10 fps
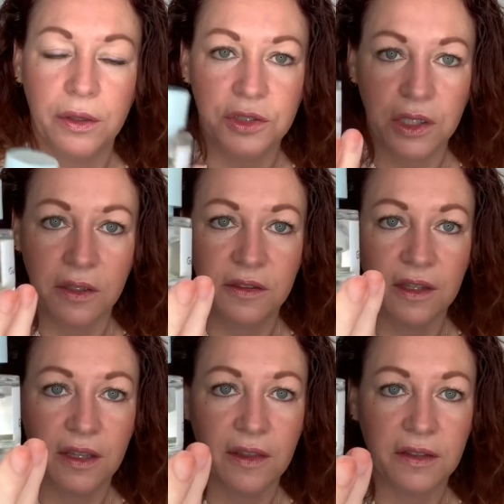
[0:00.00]
You can
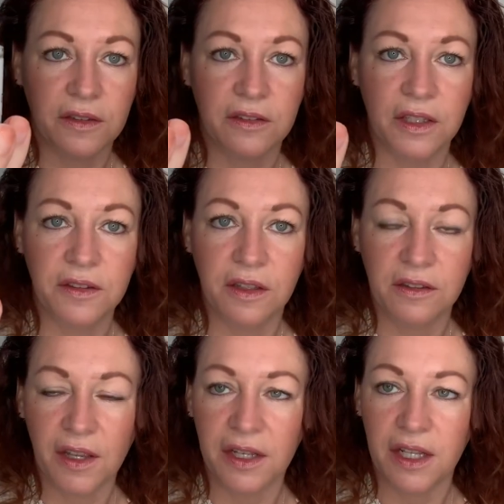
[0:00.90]
see there's a decent
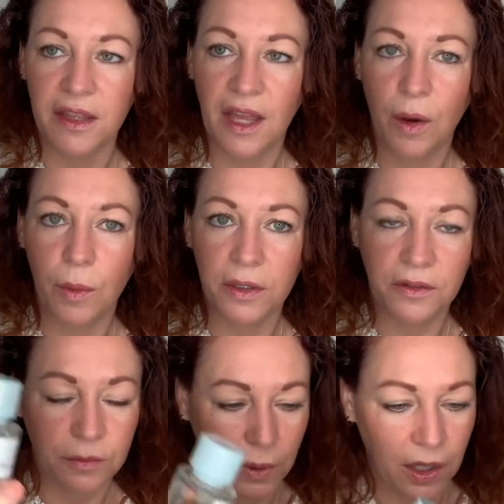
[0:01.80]
dent in that one
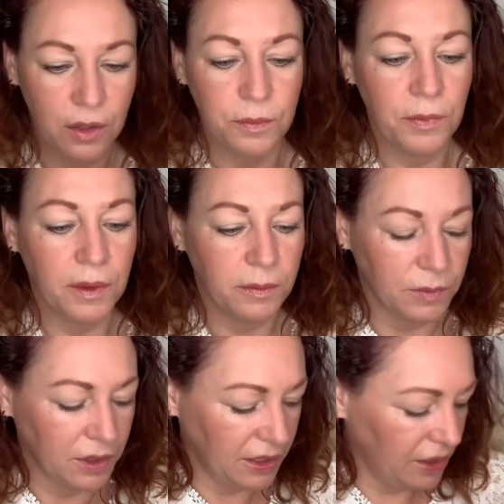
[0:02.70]
as well. I'm
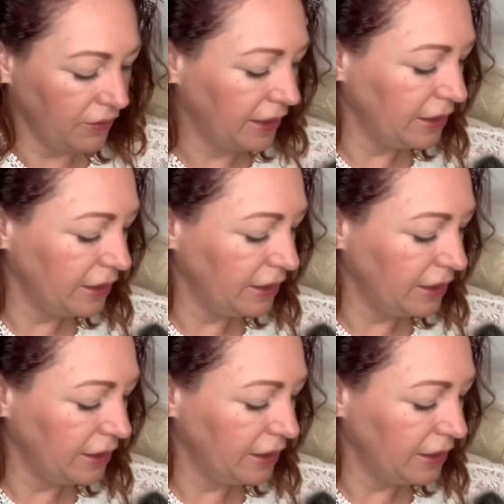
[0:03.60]
going to give it a little